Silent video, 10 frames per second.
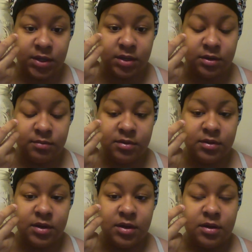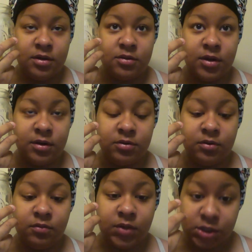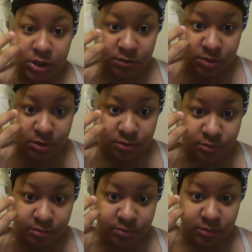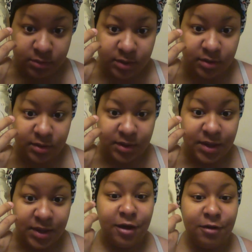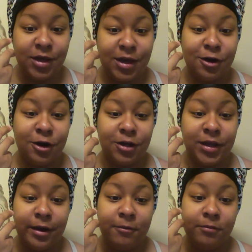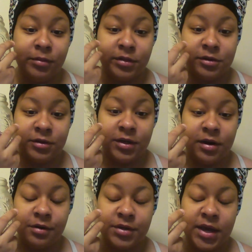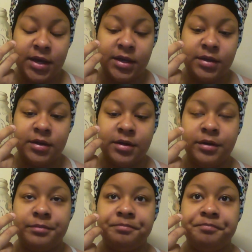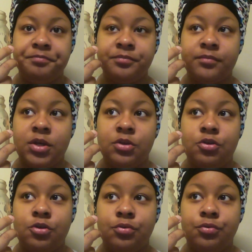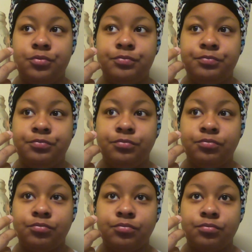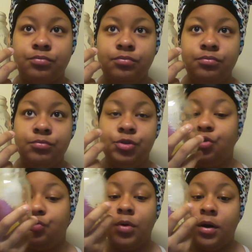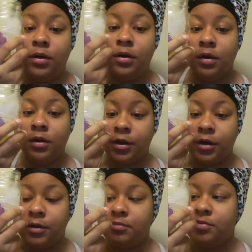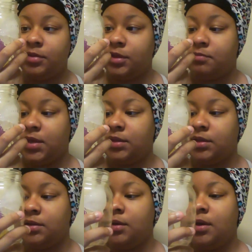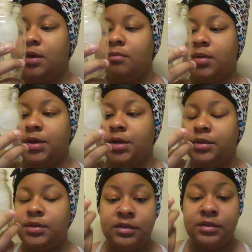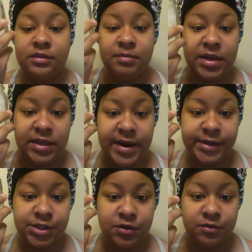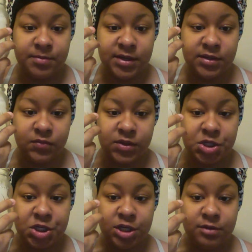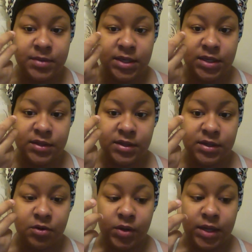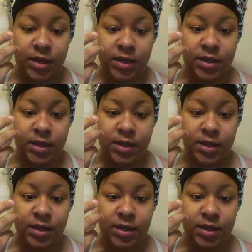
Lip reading: cups. So I don't know what she would do. It would take her like literally all day to do all her cups, this method. But this is the method I chose because it was cheap, easy, quick,